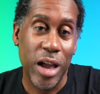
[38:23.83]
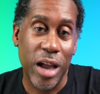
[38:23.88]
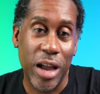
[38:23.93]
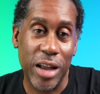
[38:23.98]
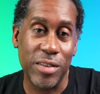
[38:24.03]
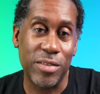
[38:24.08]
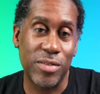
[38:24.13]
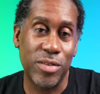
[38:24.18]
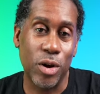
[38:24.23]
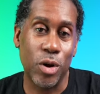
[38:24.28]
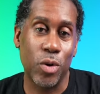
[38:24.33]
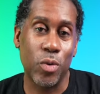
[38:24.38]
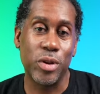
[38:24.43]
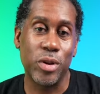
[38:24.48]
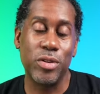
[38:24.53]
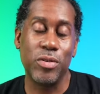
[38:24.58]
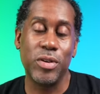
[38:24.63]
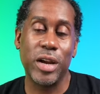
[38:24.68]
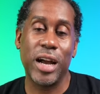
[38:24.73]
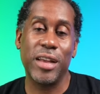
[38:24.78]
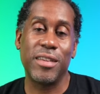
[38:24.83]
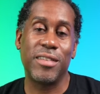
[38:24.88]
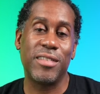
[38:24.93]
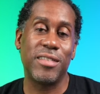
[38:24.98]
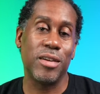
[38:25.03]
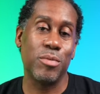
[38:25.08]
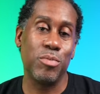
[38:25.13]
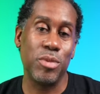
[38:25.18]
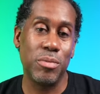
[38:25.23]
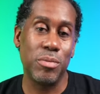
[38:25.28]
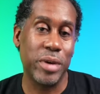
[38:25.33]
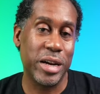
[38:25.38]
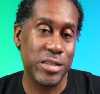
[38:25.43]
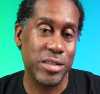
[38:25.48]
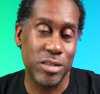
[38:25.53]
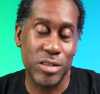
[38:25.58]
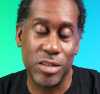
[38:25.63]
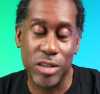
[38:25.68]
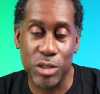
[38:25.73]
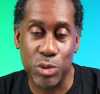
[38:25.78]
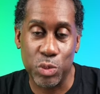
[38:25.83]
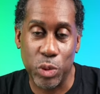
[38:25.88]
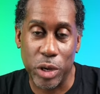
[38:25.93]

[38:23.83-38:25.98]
And so when you guys send me messages,